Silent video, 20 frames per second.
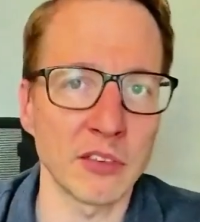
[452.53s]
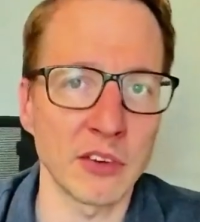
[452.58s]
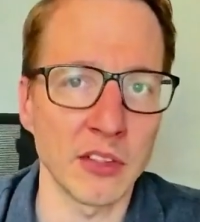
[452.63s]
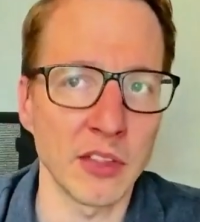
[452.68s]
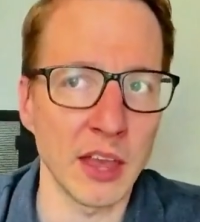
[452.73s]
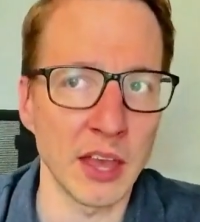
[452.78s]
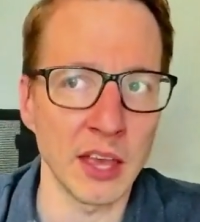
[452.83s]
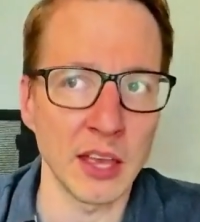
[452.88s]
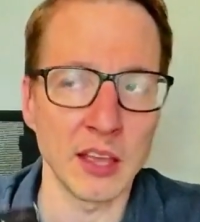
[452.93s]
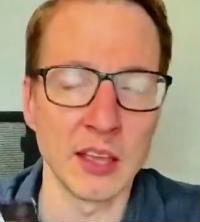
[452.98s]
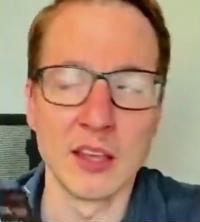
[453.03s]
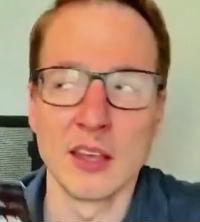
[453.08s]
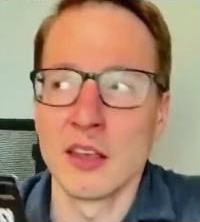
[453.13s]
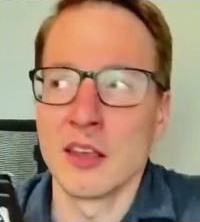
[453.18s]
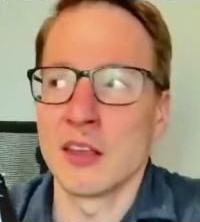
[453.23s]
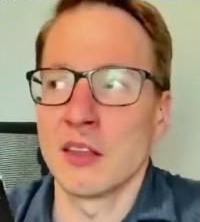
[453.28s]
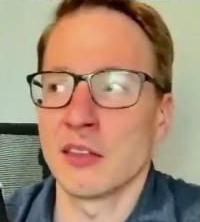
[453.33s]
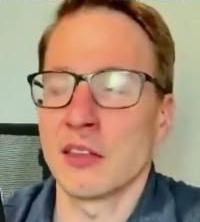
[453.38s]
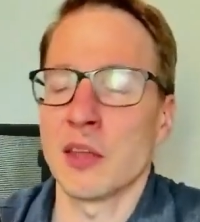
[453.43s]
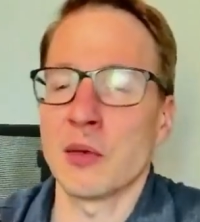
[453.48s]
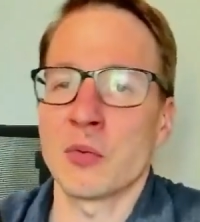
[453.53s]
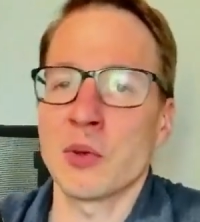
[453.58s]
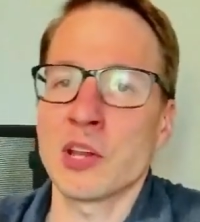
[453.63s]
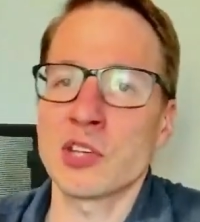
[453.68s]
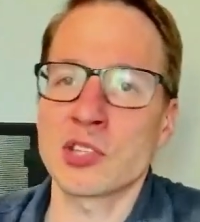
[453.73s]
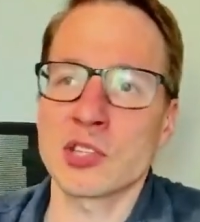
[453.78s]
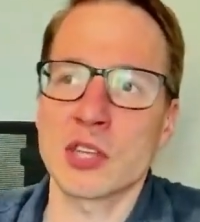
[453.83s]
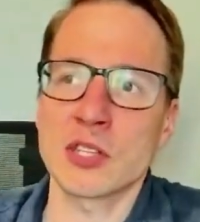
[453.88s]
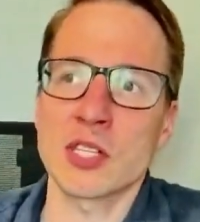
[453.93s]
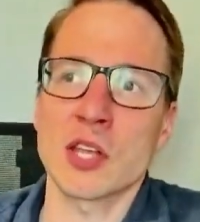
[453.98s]
they
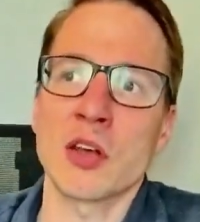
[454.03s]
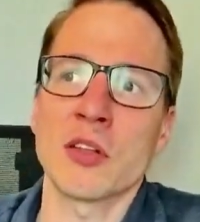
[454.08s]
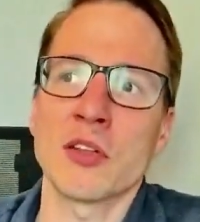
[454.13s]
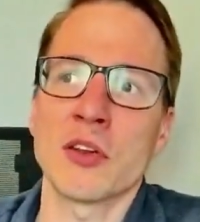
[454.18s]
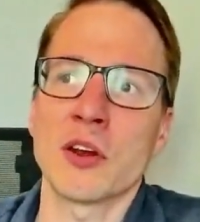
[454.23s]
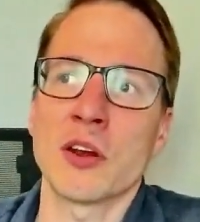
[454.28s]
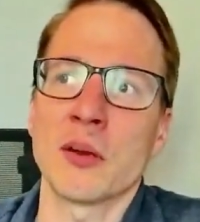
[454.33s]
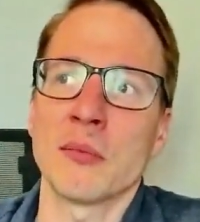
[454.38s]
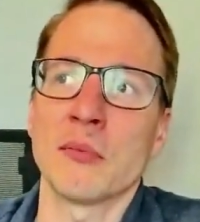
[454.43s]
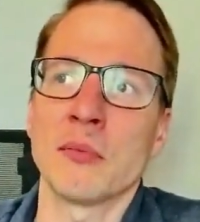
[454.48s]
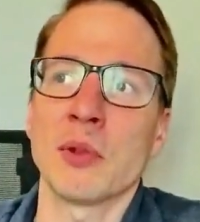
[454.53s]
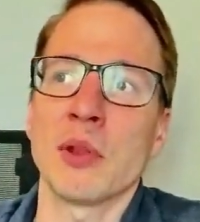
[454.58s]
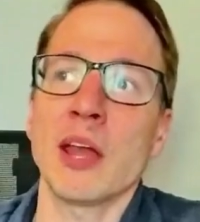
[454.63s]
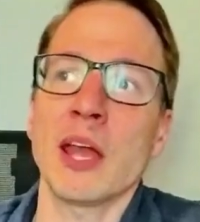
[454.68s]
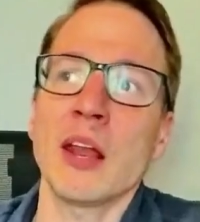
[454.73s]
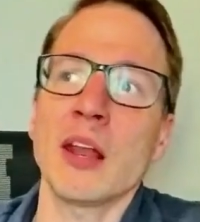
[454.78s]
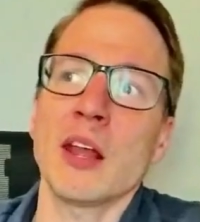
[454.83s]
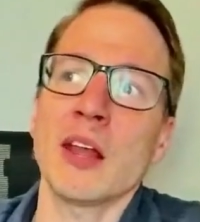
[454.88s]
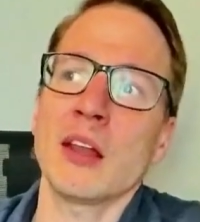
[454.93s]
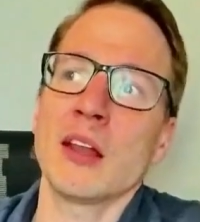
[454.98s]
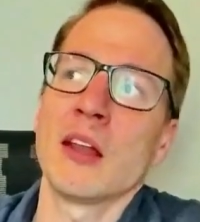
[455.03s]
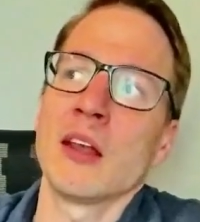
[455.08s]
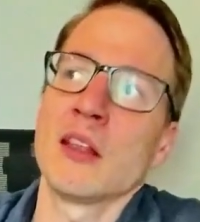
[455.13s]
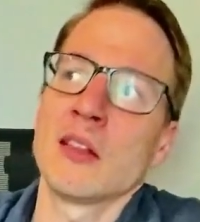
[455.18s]
reach this other planet,